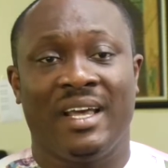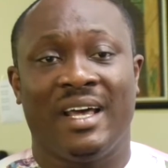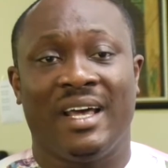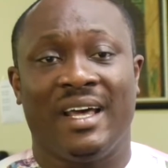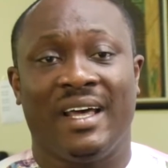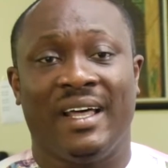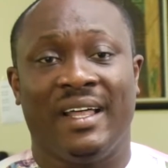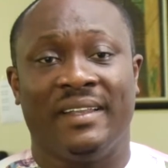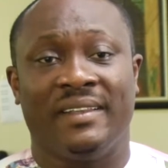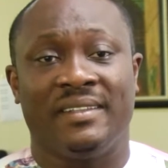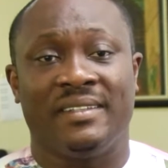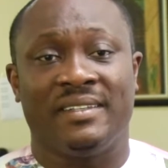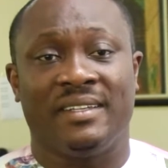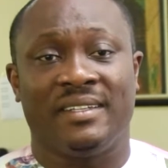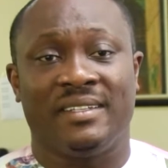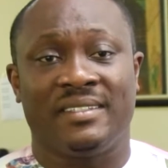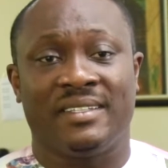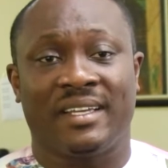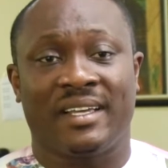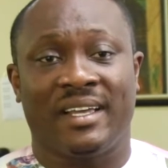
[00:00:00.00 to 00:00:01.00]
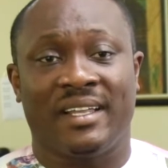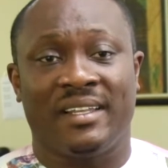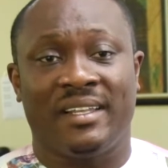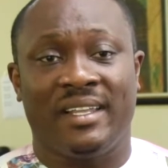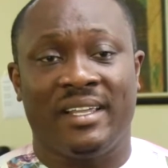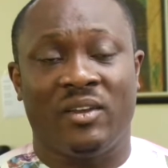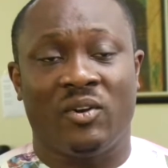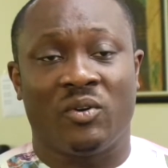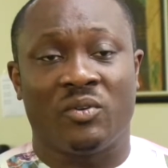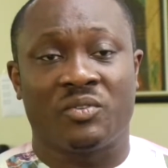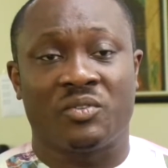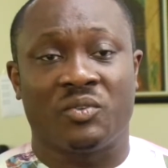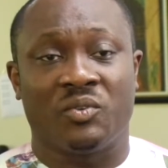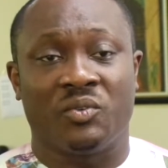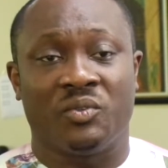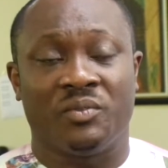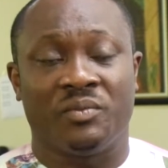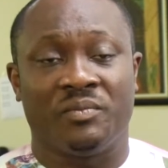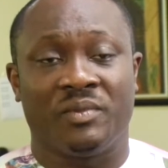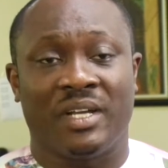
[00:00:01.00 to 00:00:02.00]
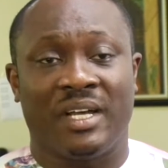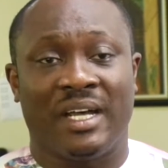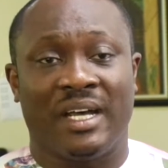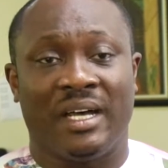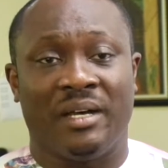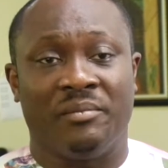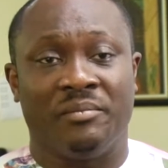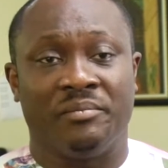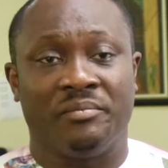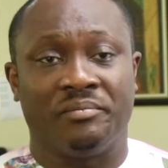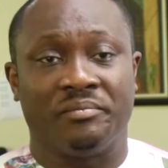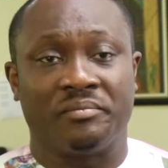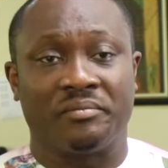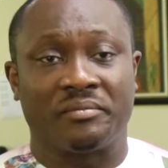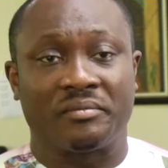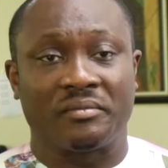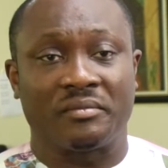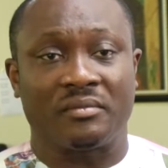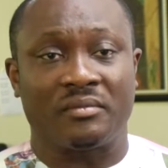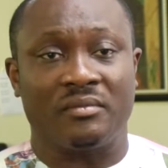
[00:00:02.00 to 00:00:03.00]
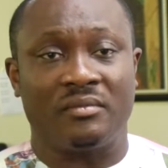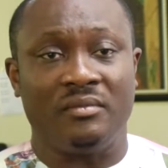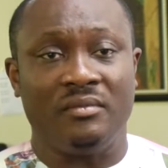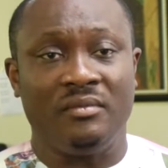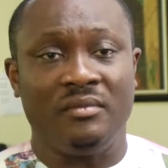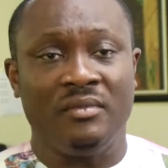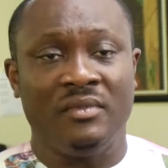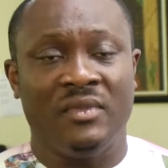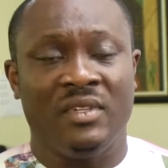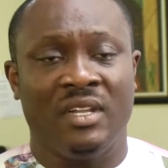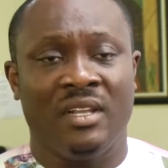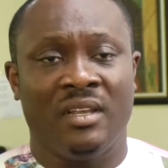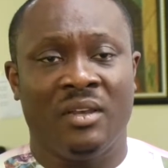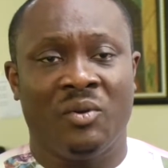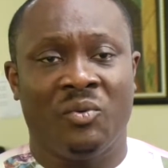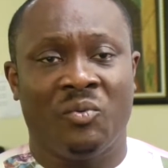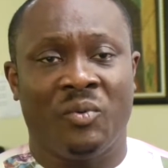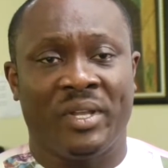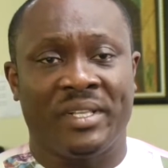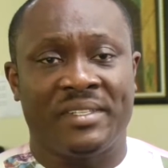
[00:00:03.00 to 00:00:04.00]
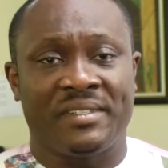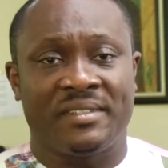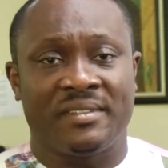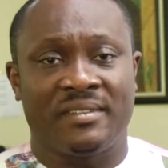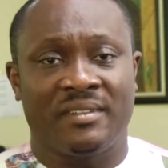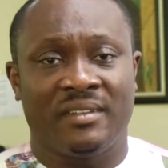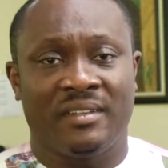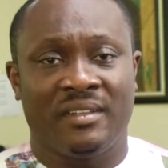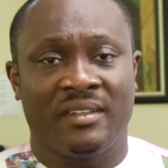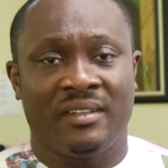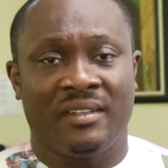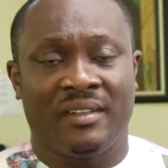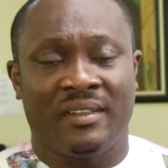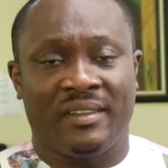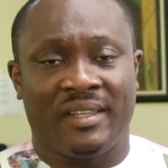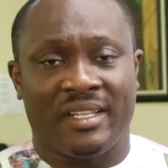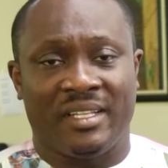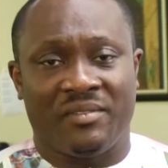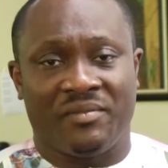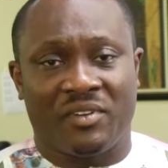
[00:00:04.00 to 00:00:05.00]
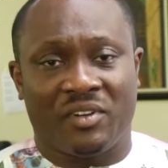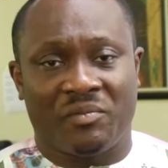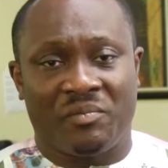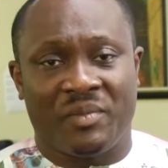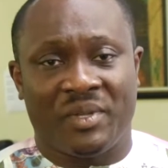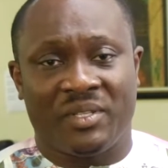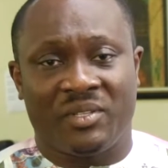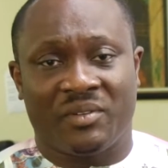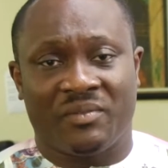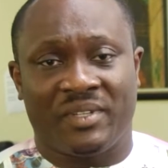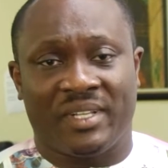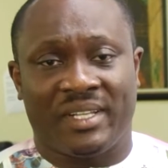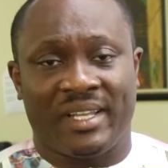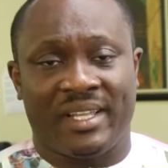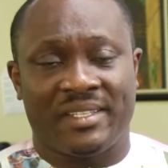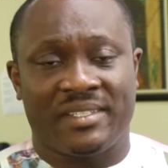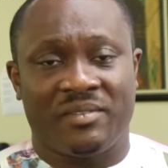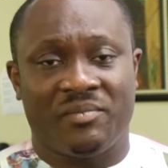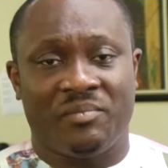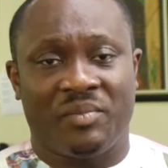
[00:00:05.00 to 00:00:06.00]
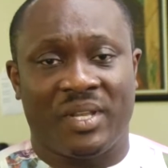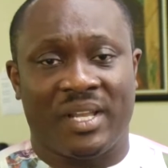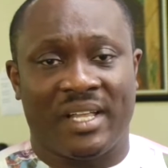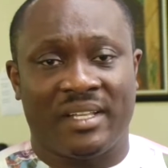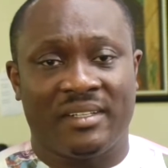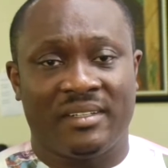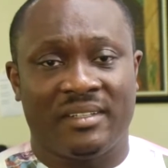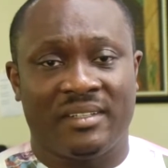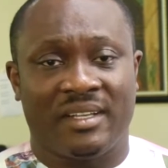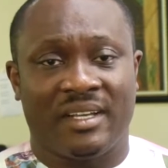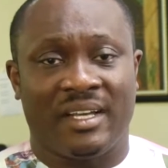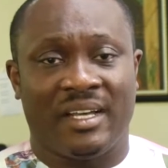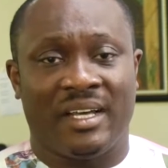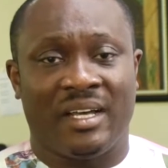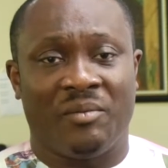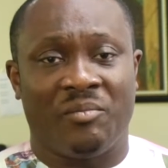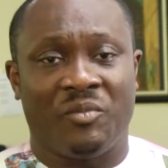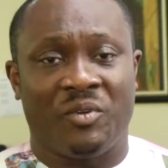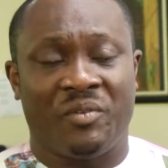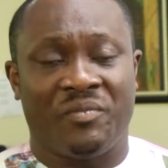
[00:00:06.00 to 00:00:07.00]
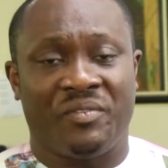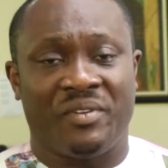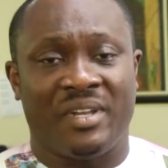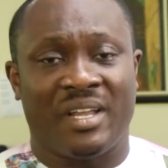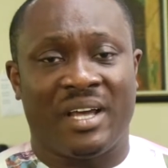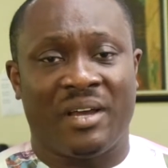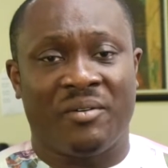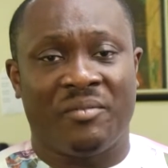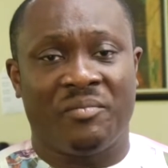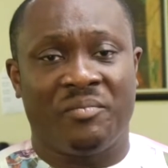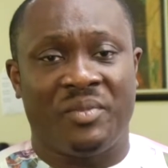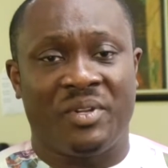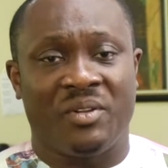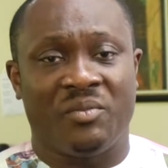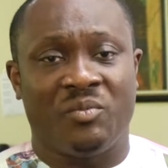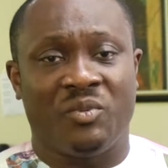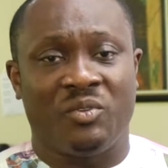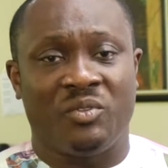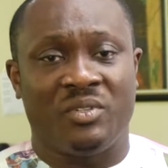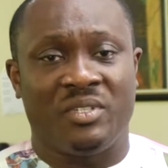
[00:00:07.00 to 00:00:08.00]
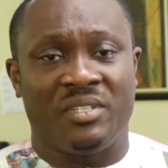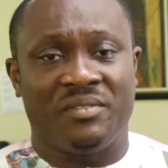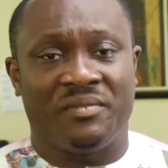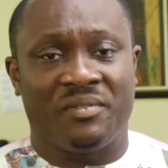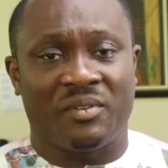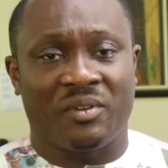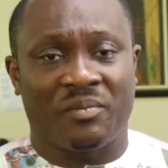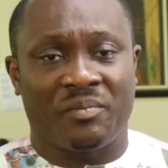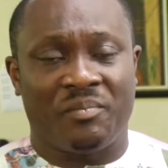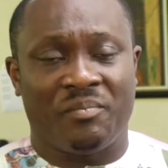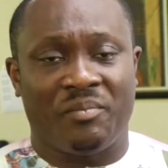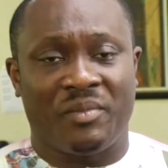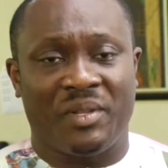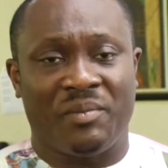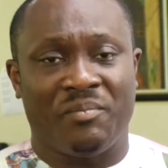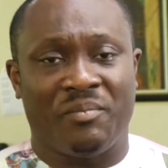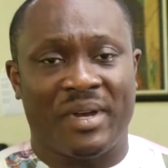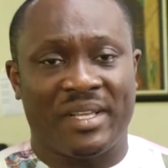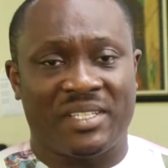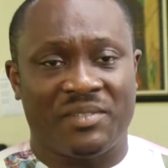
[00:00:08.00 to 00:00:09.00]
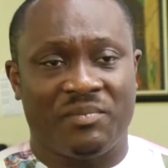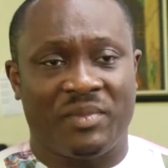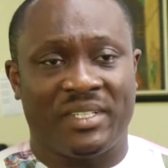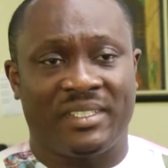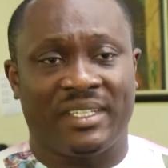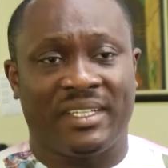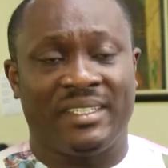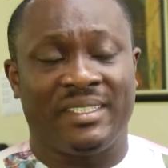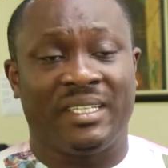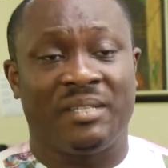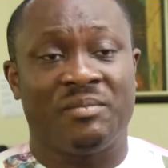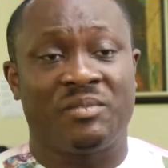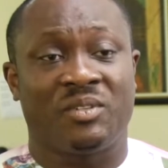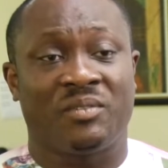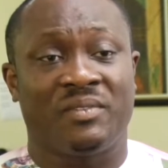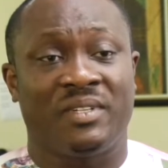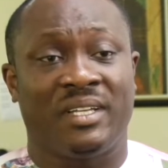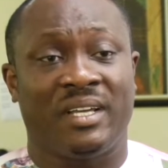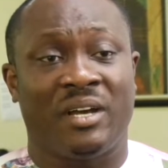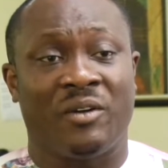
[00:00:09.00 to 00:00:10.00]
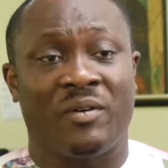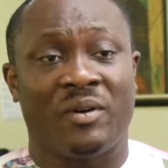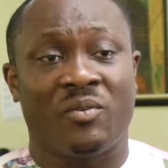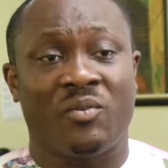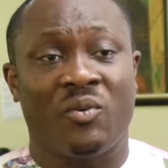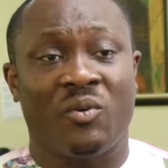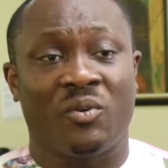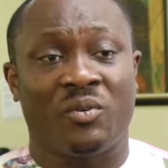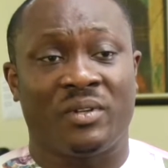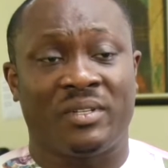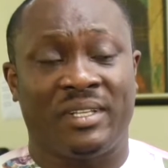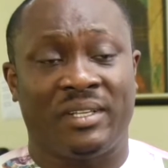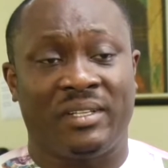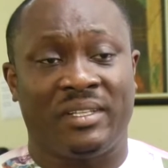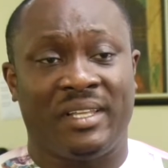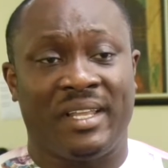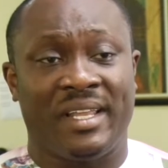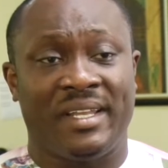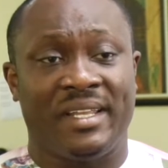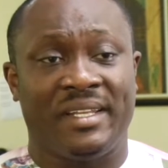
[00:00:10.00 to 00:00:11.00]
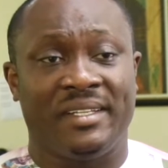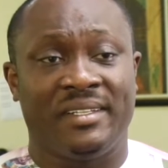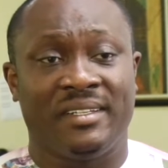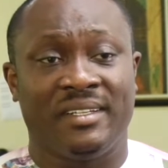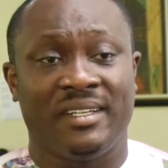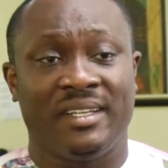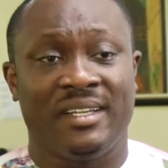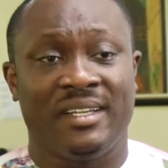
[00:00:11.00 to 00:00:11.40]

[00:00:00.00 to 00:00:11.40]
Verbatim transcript: And secondly, also um, with the development of the lesson plan, um, we've now been able to develop much better in terms of the, our core, the learning